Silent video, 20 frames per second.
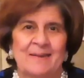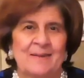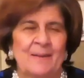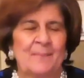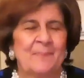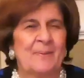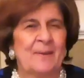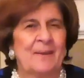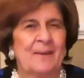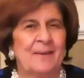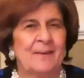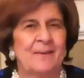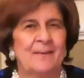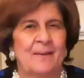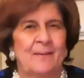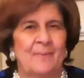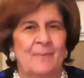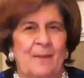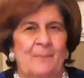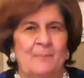
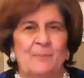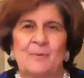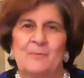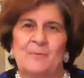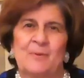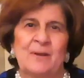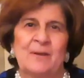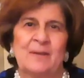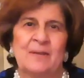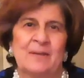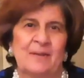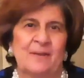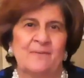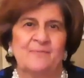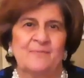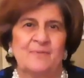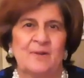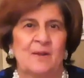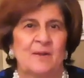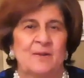something that will really
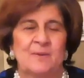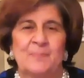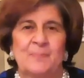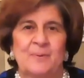lift our